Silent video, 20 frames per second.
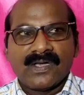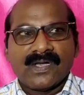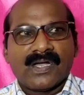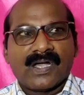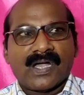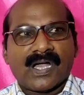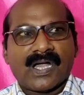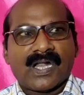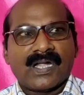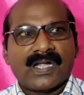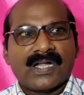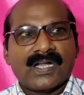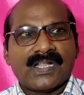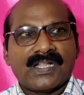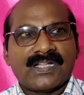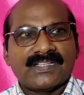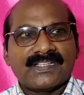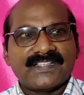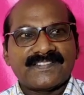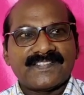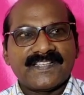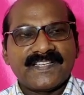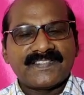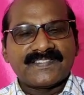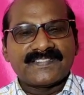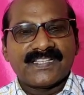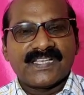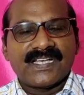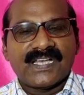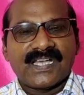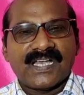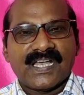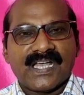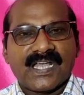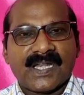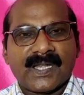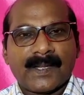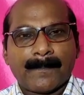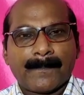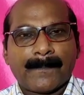and this is
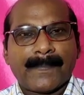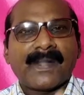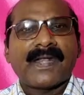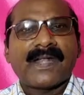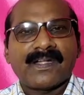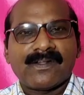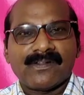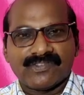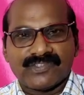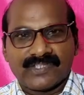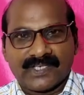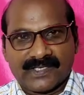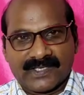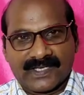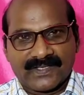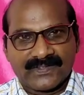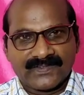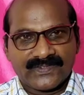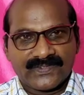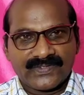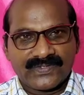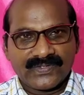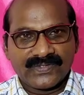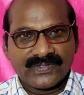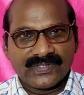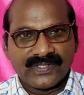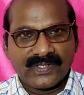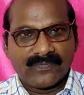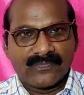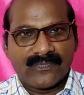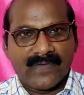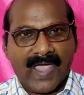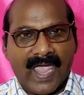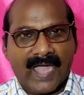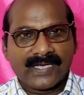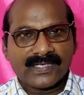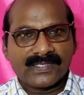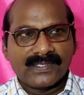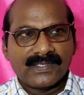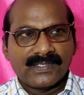an imperative sentence. In
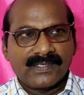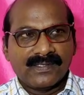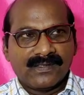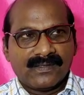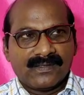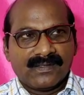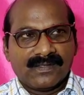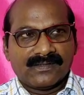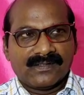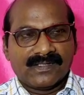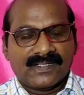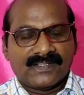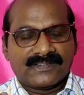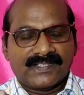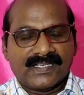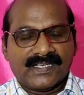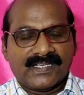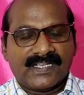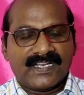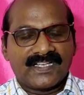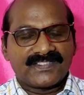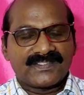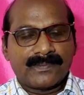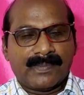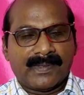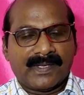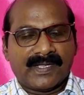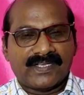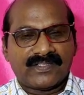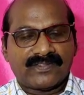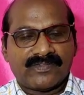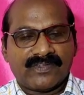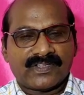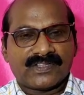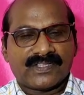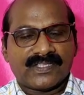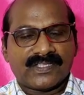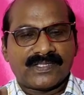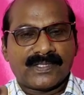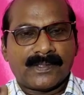fact, the sentence begins
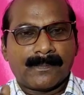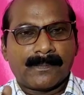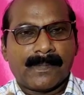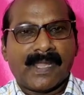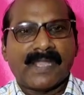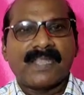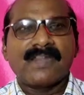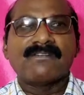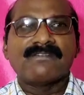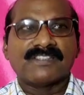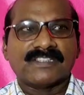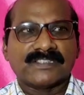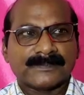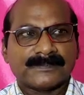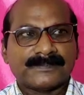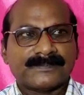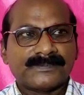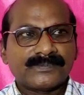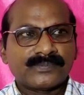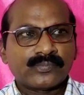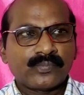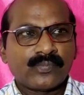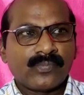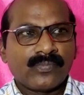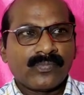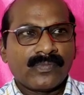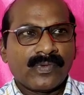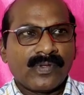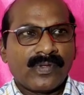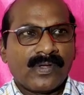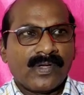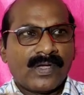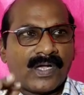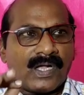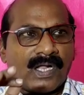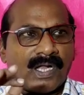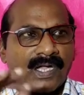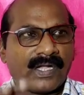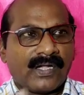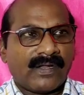with the main verb,
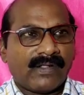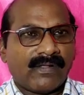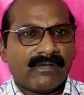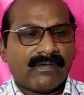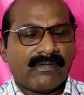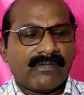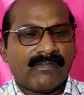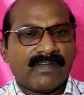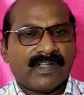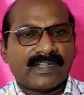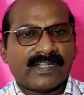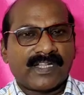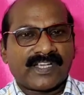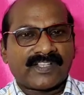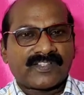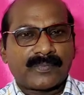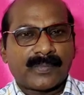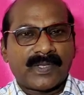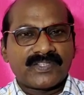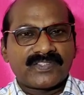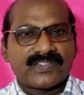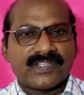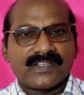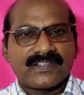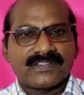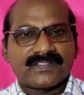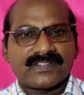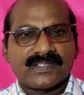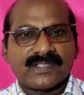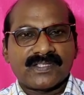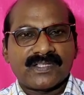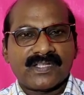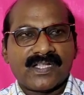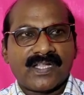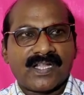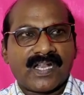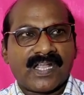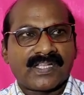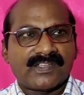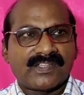and when the expressions
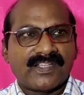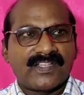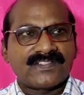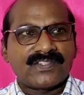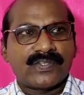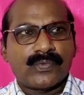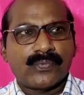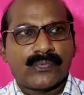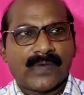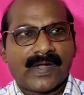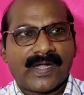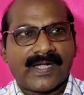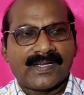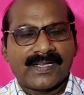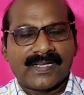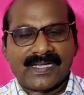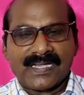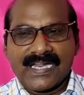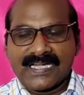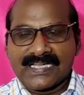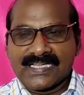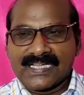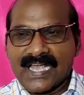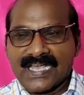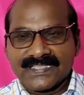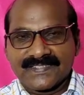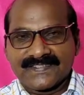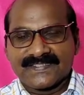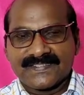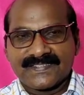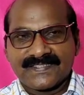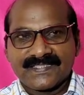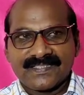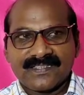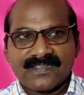like this you find let us.